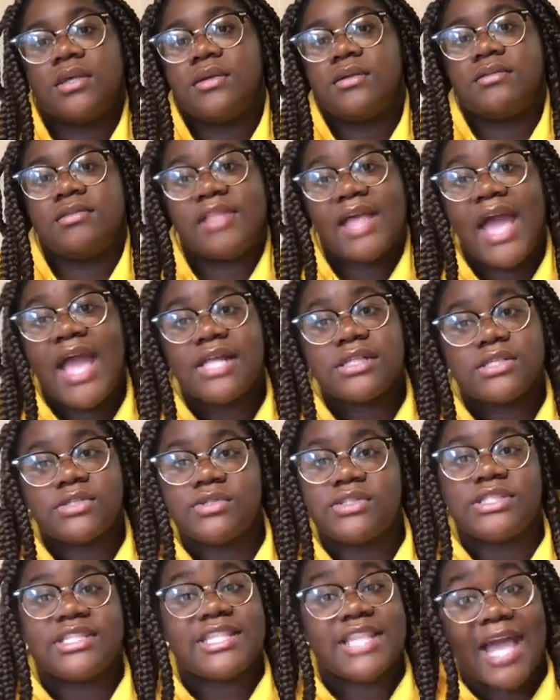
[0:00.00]
that's
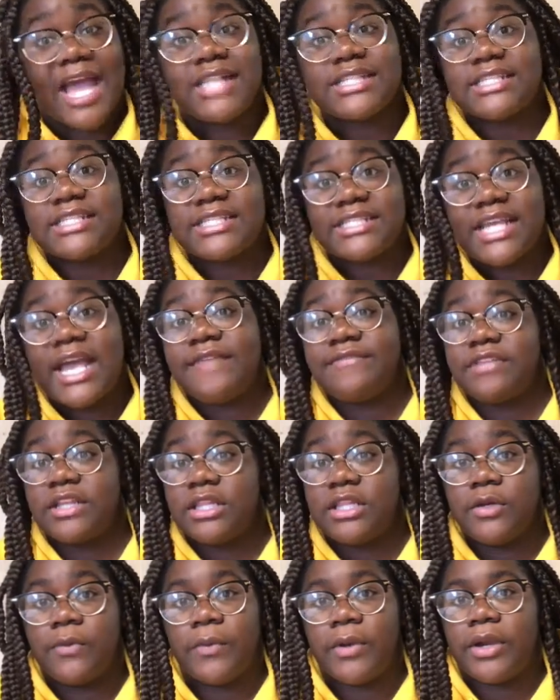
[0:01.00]

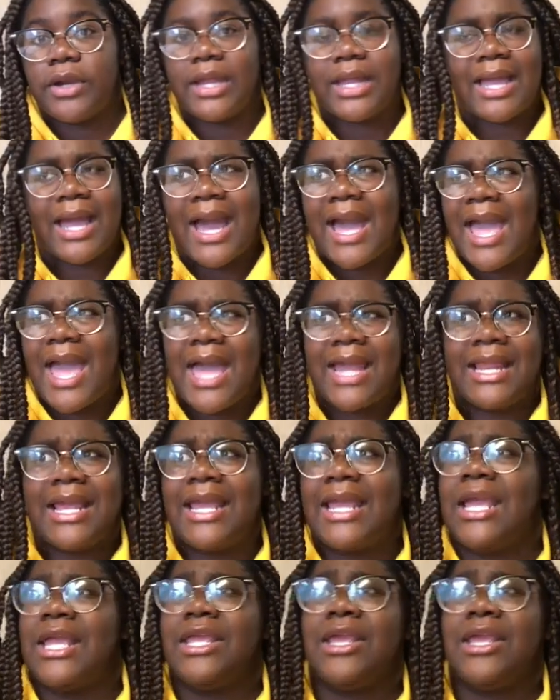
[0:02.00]
definitely where it got out of hand.